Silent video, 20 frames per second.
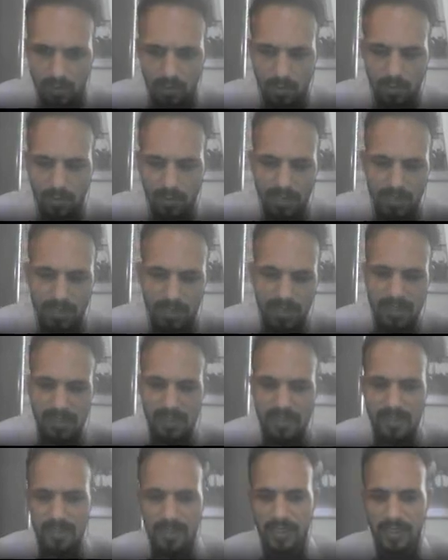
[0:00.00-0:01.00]

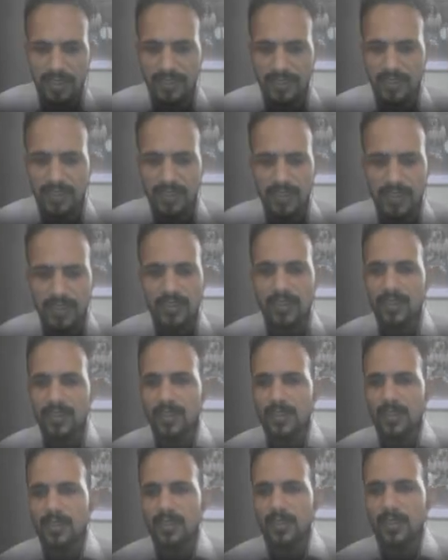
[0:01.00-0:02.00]
minus
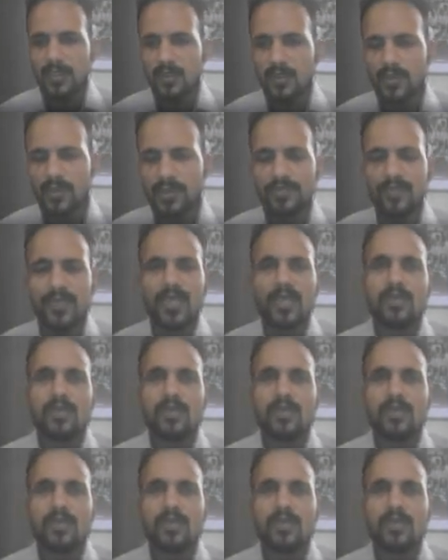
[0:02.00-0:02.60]
8.